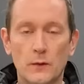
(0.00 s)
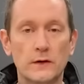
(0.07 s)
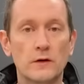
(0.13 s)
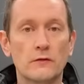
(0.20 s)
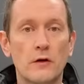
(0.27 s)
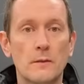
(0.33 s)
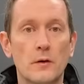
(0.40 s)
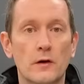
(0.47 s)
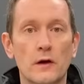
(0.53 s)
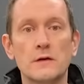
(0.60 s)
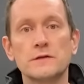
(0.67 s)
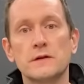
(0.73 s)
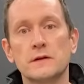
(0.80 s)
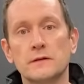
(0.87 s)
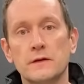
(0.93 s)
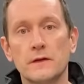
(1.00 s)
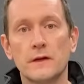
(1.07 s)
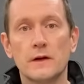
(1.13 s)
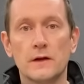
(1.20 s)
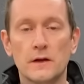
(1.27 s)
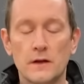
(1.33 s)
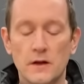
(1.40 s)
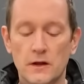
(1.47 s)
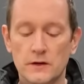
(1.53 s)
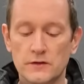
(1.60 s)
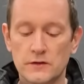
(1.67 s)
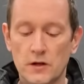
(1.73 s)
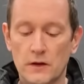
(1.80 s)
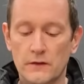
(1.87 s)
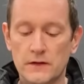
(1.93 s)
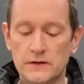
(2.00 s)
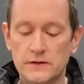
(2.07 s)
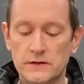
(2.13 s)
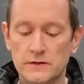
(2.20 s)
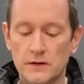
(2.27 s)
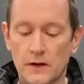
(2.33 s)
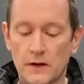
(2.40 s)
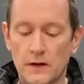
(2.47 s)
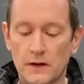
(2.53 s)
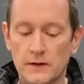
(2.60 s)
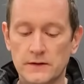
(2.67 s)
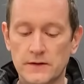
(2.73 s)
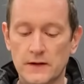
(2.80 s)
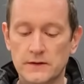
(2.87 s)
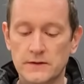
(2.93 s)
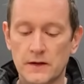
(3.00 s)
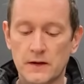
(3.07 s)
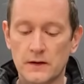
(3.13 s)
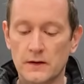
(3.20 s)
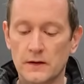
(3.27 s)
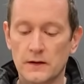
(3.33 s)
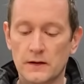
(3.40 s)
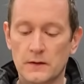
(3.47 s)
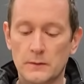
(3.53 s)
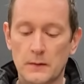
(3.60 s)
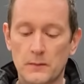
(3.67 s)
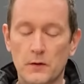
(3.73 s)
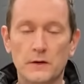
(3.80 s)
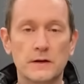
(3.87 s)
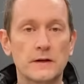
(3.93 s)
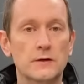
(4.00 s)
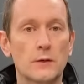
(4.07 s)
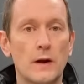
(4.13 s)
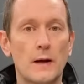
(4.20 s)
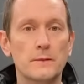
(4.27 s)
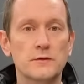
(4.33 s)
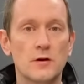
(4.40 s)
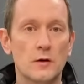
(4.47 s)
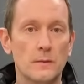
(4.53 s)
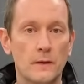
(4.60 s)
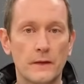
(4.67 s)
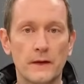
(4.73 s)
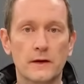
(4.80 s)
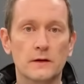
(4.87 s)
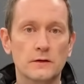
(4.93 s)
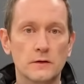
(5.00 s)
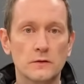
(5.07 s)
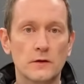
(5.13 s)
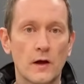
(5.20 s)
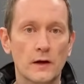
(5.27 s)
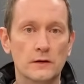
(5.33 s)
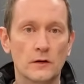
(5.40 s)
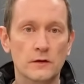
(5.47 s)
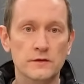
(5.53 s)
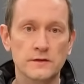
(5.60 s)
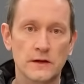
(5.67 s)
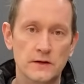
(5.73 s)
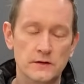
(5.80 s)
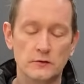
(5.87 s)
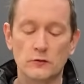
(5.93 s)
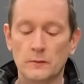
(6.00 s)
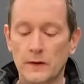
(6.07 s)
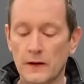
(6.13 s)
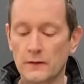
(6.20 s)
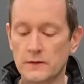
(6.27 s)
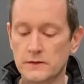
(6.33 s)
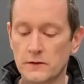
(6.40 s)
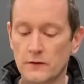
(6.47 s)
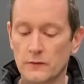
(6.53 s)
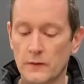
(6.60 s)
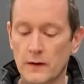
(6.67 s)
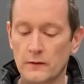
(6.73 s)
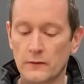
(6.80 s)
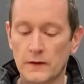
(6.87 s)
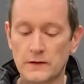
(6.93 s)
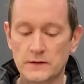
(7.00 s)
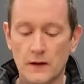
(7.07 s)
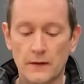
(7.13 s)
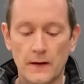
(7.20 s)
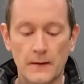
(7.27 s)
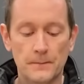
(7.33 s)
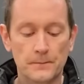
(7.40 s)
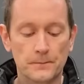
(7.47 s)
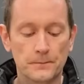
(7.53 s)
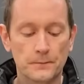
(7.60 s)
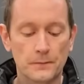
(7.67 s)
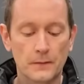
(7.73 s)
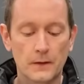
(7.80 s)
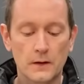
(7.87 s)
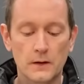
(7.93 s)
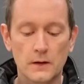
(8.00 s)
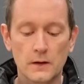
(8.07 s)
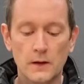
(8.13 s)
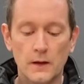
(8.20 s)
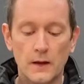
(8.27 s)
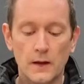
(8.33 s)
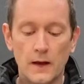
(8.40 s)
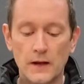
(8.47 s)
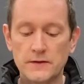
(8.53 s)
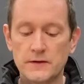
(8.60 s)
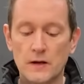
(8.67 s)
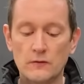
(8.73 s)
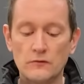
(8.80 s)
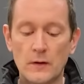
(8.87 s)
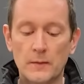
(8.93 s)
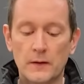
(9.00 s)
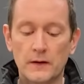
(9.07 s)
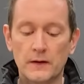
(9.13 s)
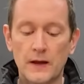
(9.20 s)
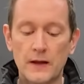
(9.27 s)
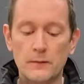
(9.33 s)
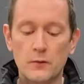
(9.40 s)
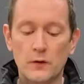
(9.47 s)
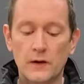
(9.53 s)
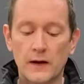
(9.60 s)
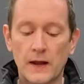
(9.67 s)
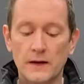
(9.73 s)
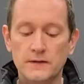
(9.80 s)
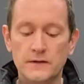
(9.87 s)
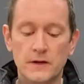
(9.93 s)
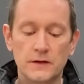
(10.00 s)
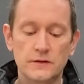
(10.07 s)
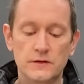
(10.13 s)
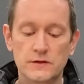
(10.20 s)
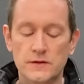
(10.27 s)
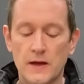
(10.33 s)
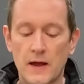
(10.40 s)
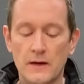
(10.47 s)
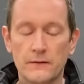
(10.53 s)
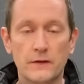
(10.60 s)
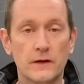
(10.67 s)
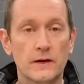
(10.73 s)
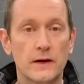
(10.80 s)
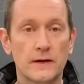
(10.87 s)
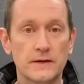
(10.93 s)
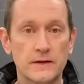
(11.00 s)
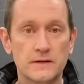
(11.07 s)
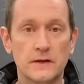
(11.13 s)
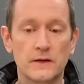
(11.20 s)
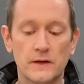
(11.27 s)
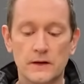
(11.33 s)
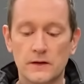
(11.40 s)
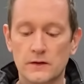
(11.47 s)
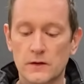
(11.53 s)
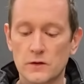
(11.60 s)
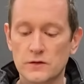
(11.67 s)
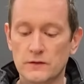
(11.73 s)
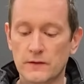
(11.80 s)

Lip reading: your robot goes into the service centre, it can be plugged into a laptop and they can do diagnostics or update the software and things like that. Has a ribbon cable connector just there for connecting to the user